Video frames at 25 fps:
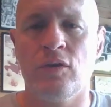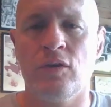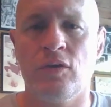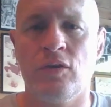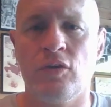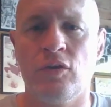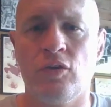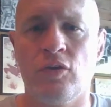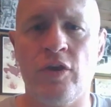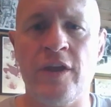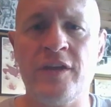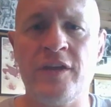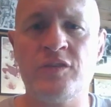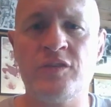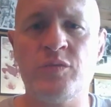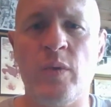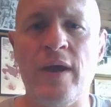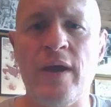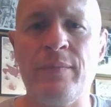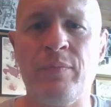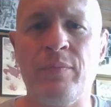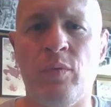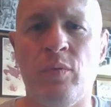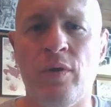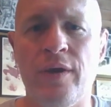Greetings,
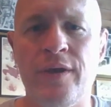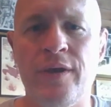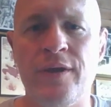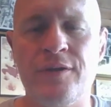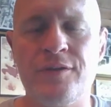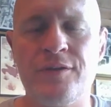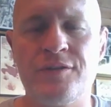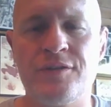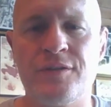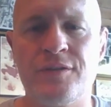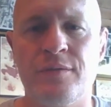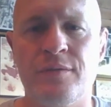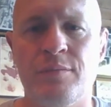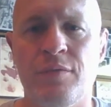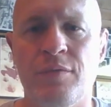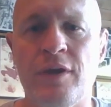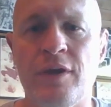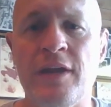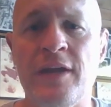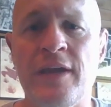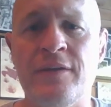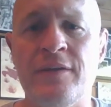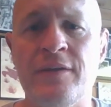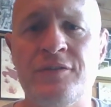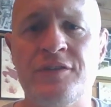WAP Warriors.
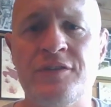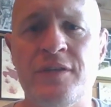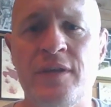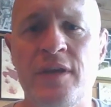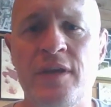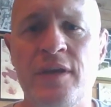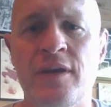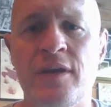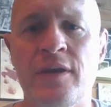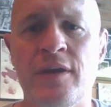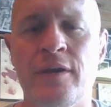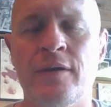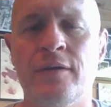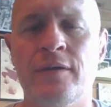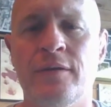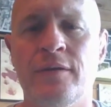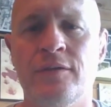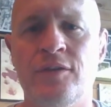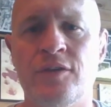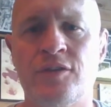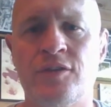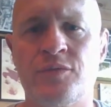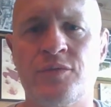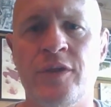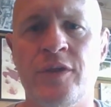Brad Anderson here,
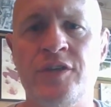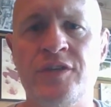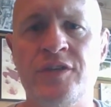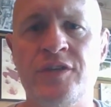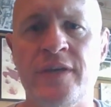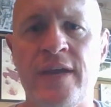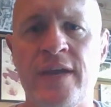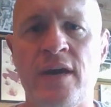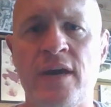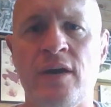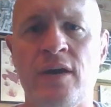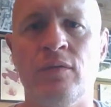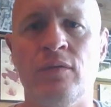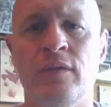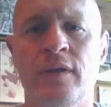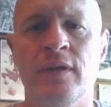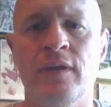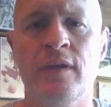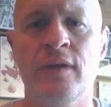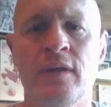just reaching out.